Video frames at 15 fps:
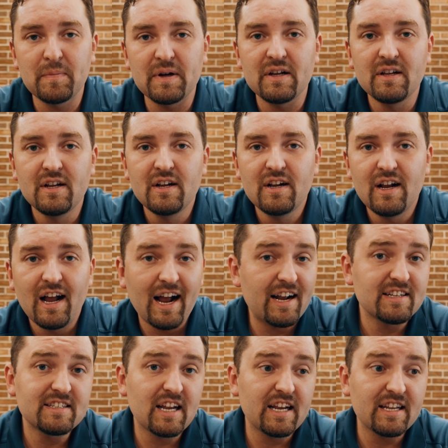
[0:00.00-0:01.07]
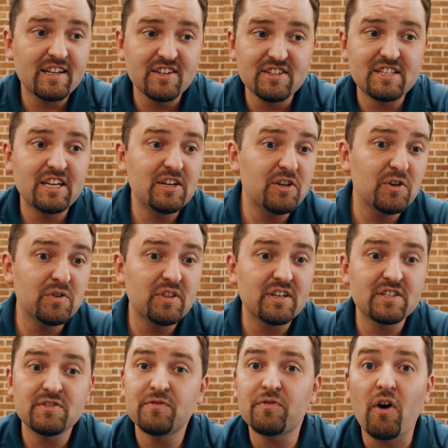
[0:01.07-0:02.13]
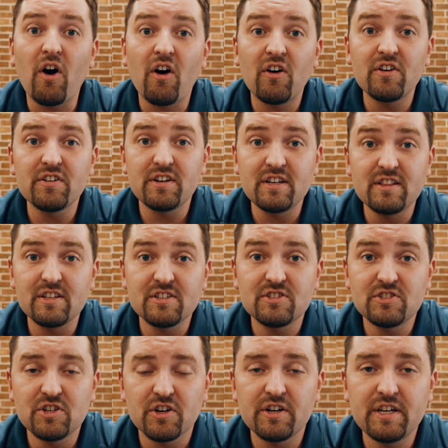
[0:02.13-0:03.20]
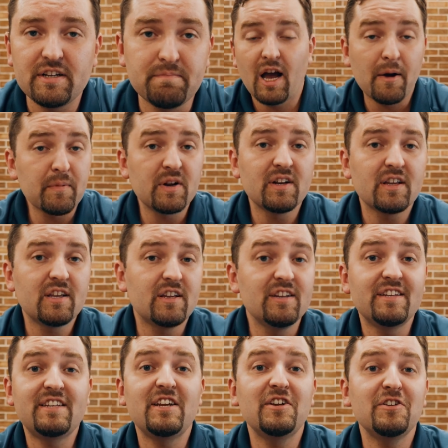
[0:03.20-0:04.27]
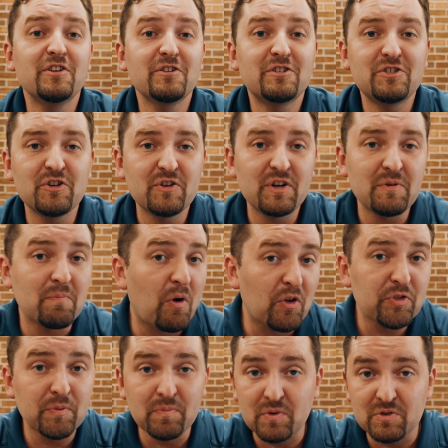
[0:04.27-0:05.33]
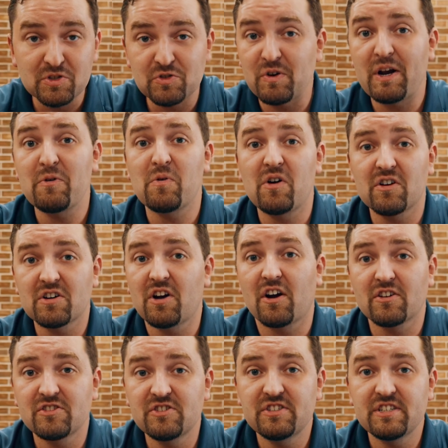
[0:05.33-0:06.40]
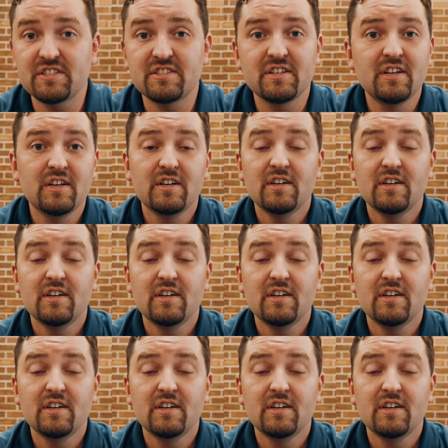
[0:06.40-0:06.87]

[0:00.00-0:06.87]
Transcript: But as I continue this fall and in this journey, I'm going to continue shooting multiple straight wall cartridges,